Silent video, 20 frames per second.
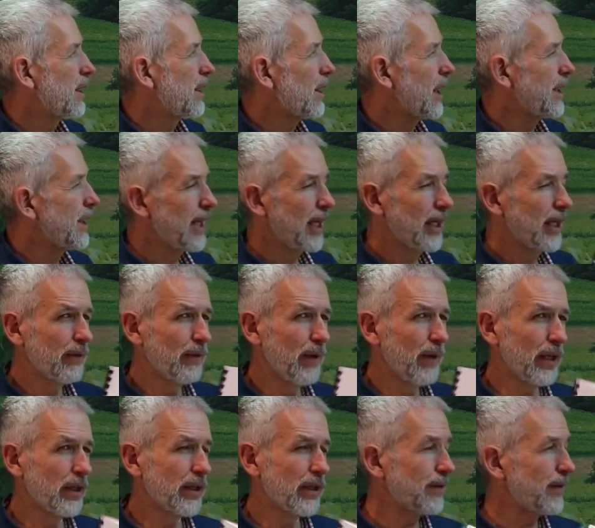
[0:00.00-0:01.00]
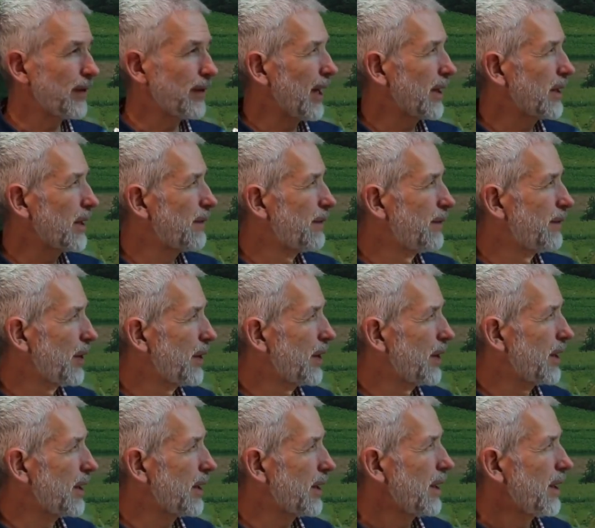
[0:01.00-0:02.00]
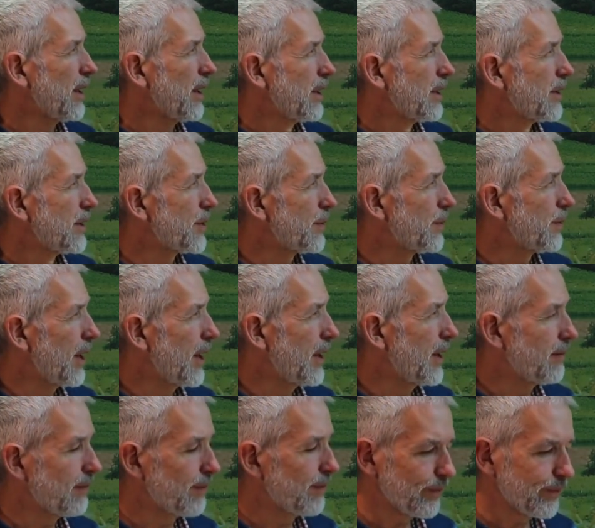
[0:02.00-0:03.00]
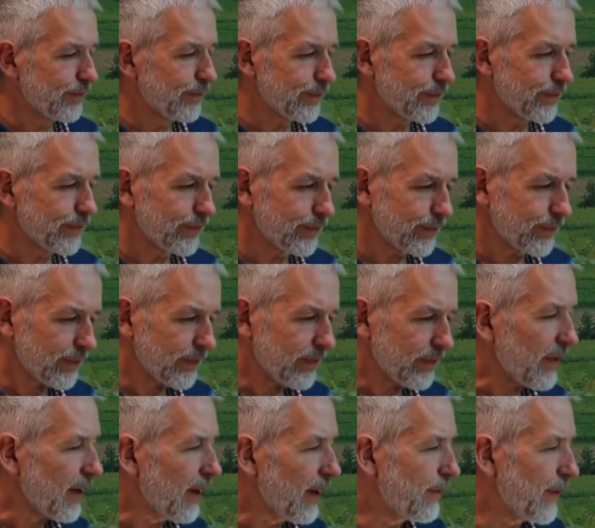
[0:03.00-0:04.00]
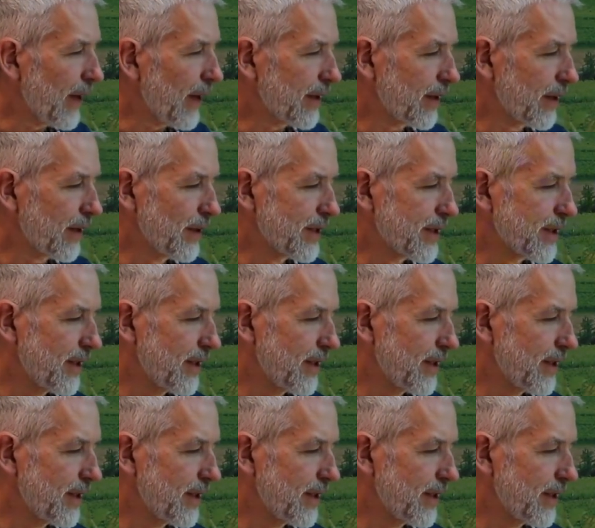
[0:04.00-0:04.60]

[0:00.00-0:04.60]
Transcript: I take a regular fan, convert it to run. In fact, there was